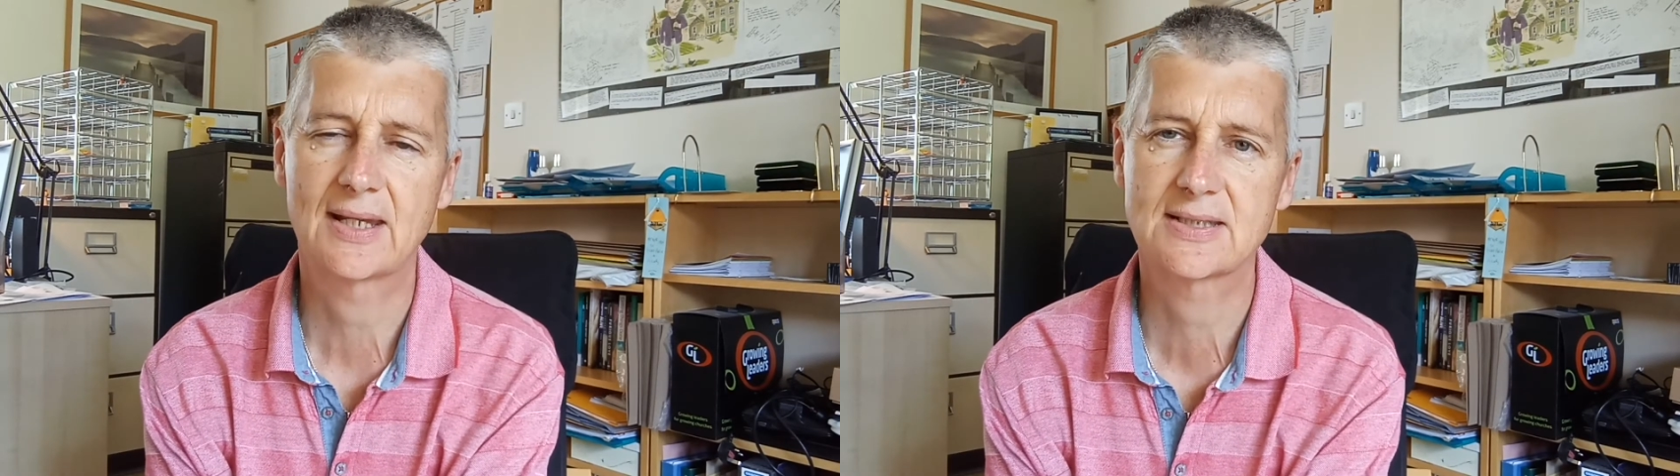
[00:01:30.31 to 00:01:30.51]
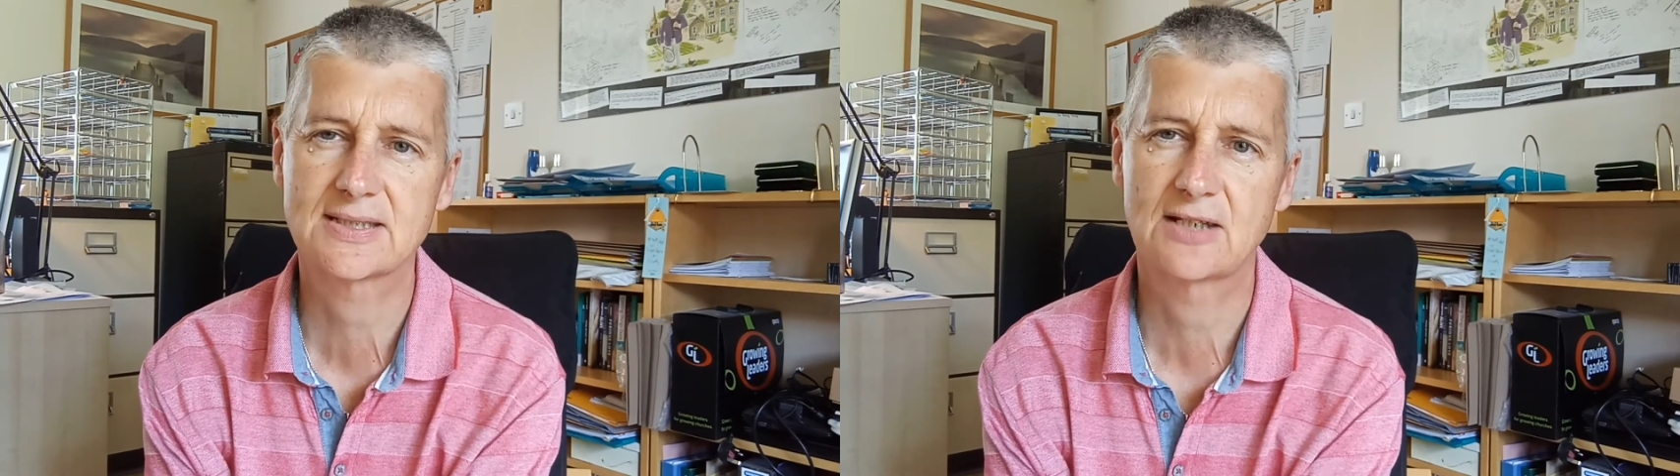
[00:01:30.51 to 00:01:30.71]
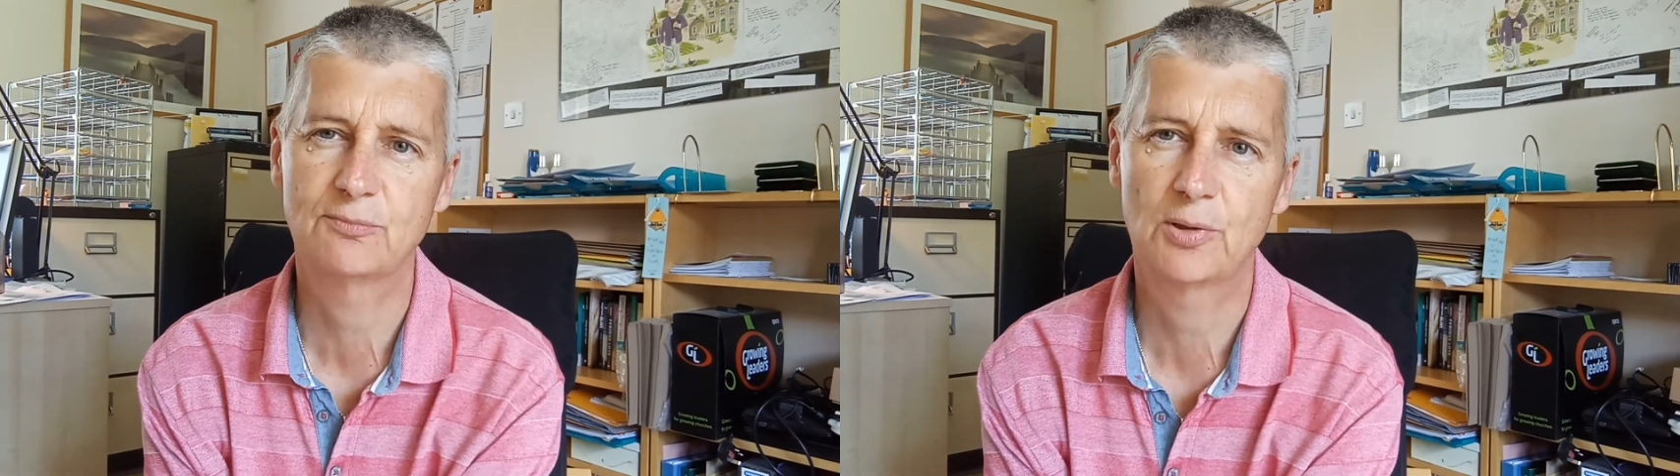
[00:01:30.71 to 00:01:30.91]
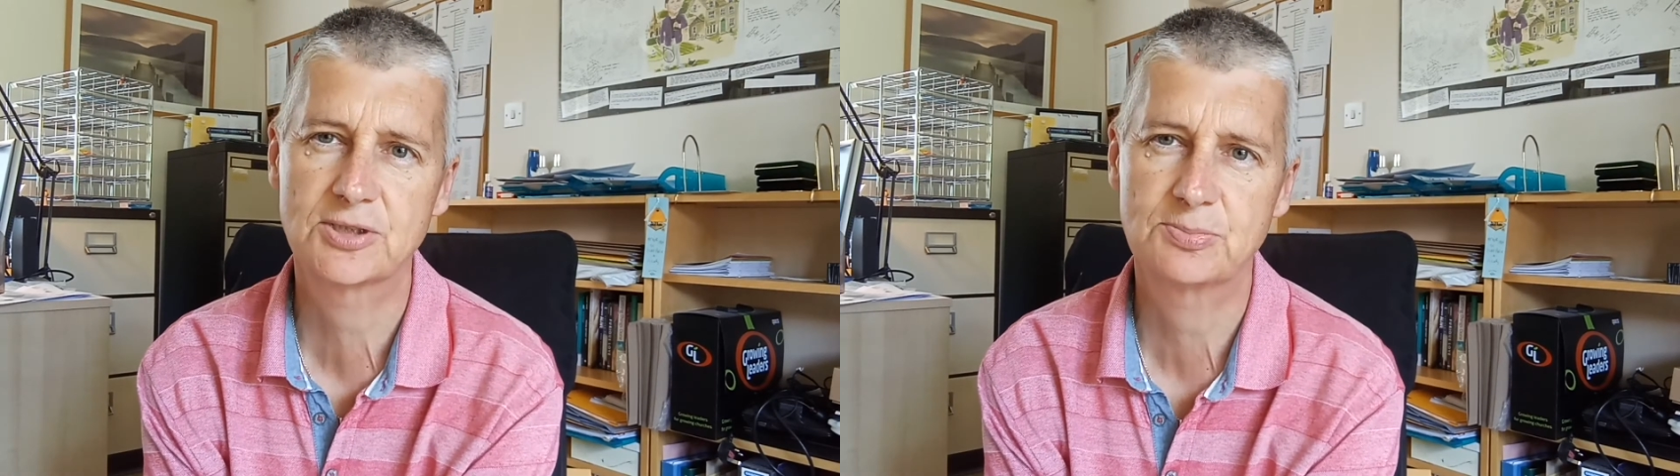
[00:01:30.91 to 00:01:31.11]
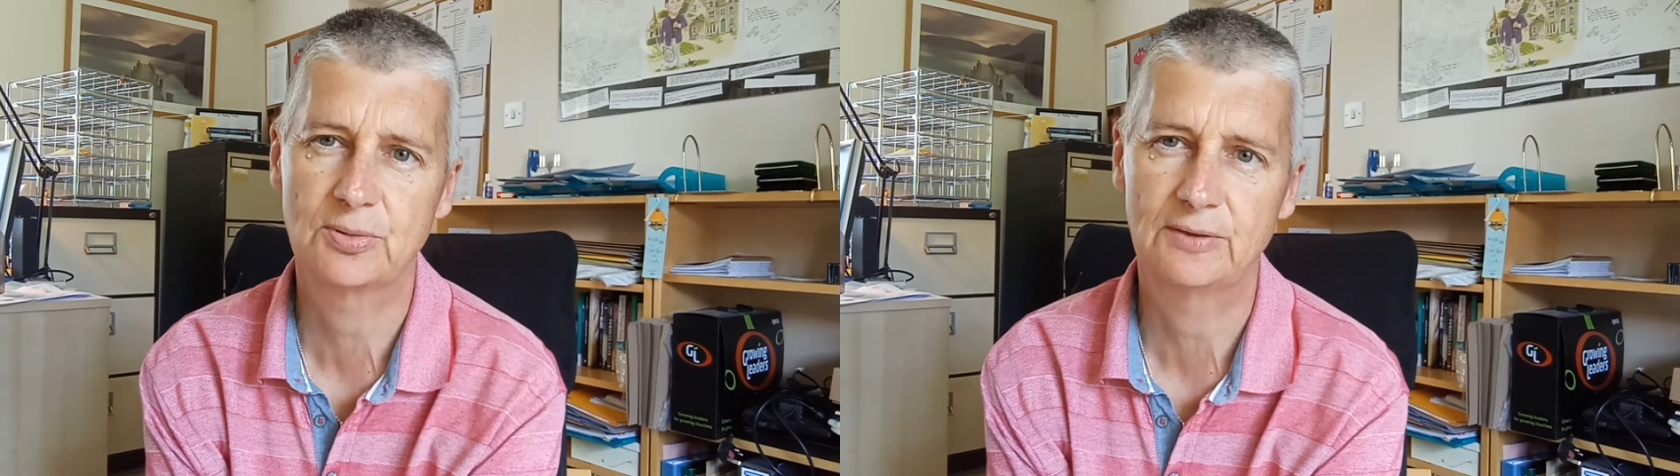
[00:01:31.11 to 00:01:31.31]
as I say, if
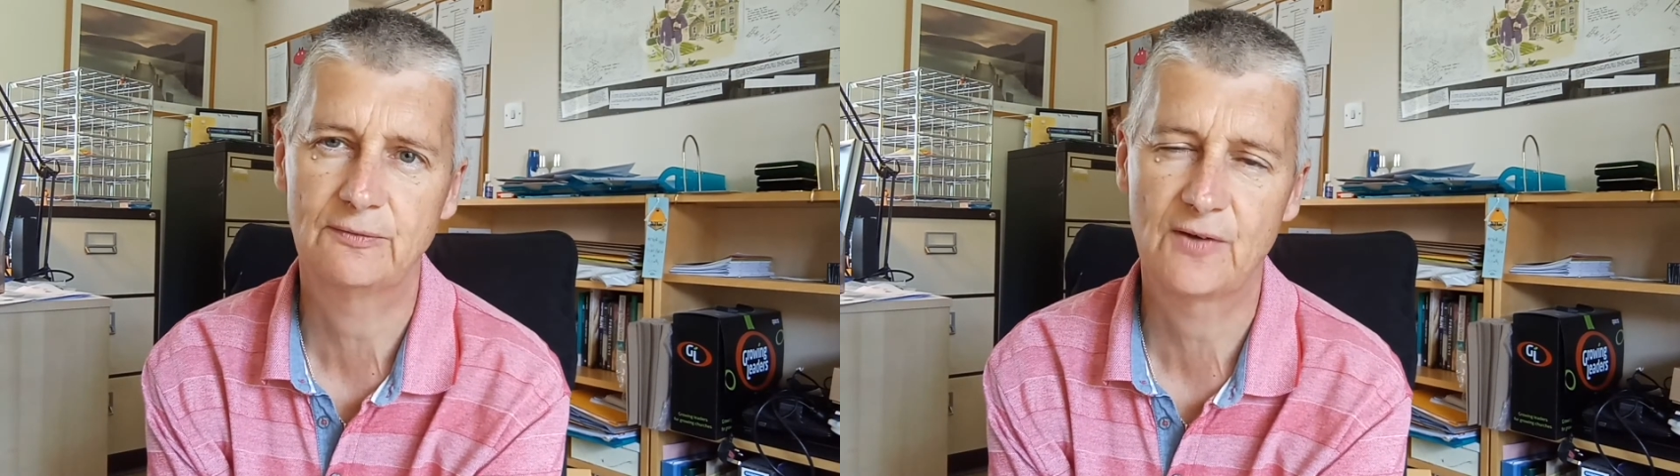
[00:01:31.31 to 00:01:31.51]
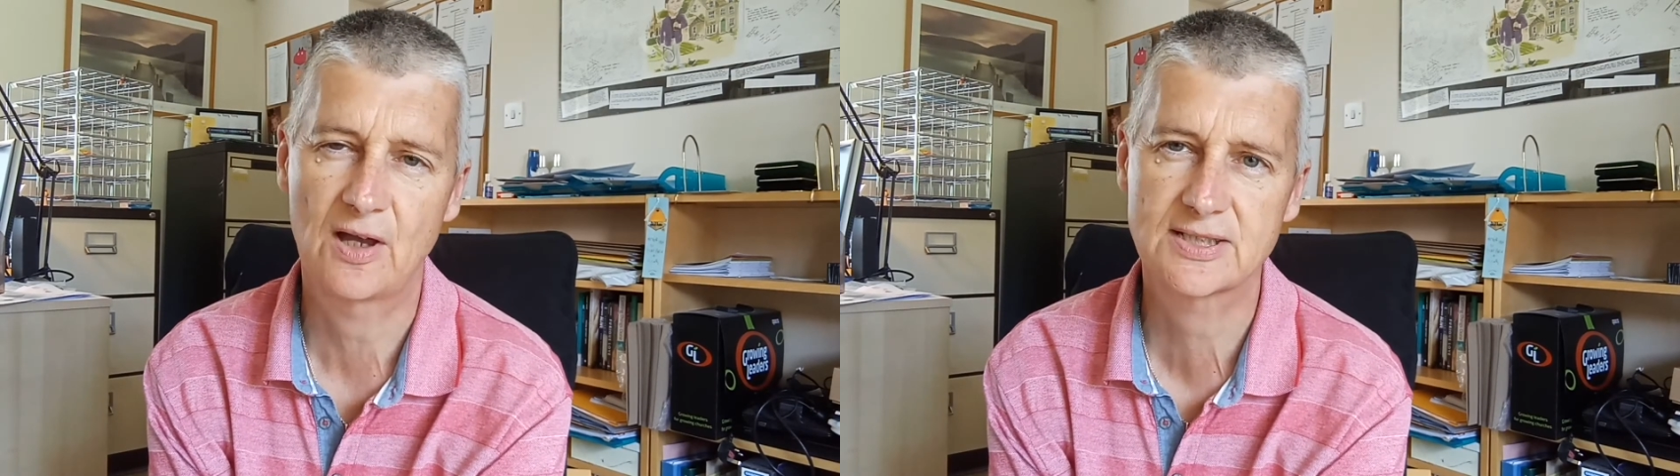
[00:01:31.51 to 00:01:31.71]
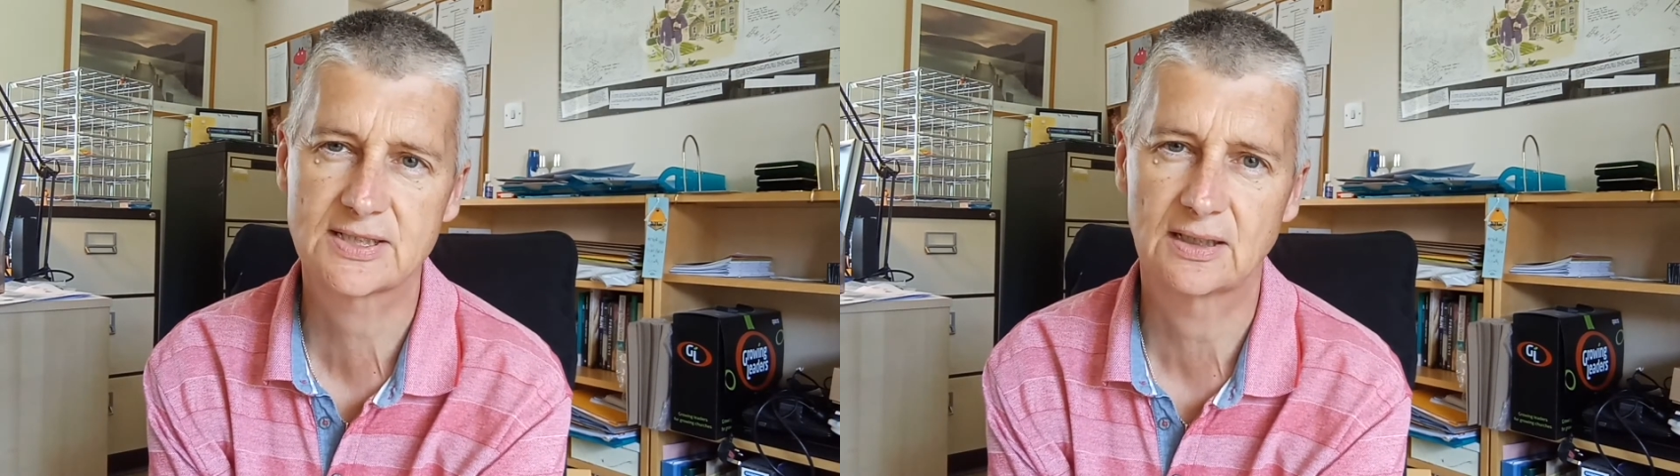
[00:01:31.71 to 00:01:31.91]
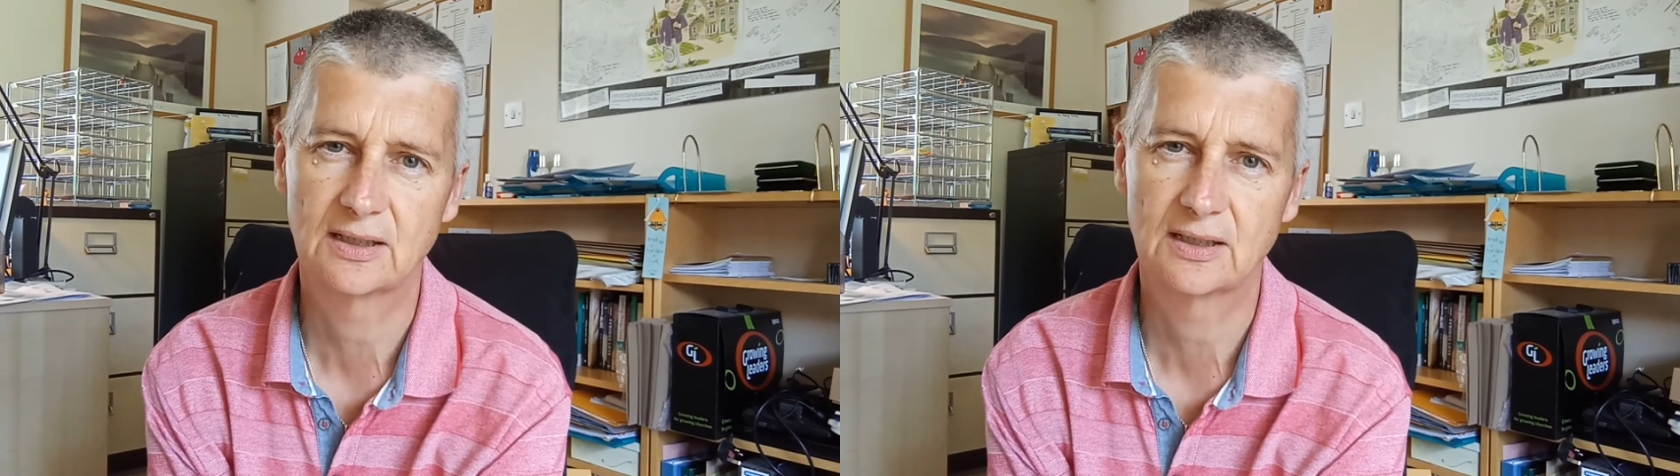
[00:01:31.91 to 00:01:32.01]
possible, in fasting